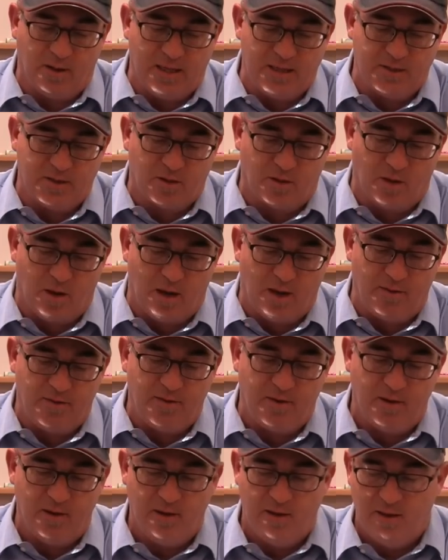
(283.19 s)
lens
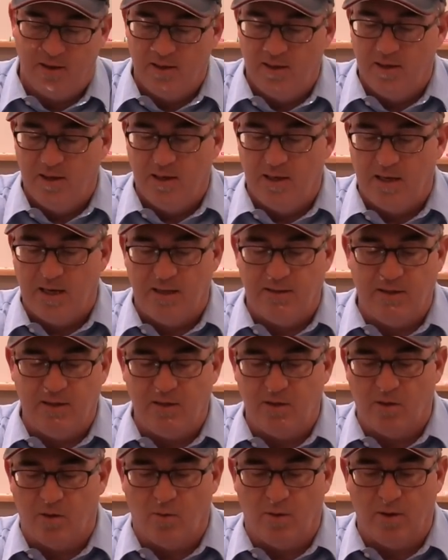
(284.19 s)
cloth, and
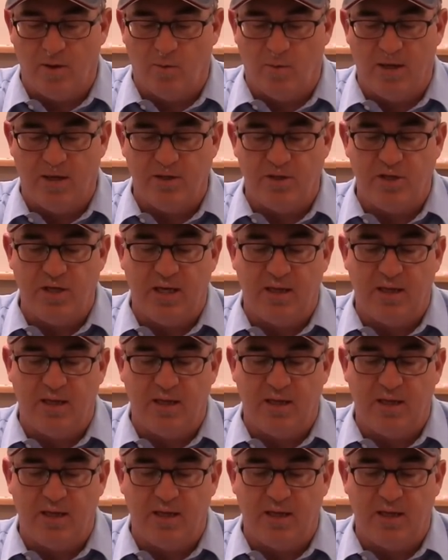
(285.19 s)
then you're going to want to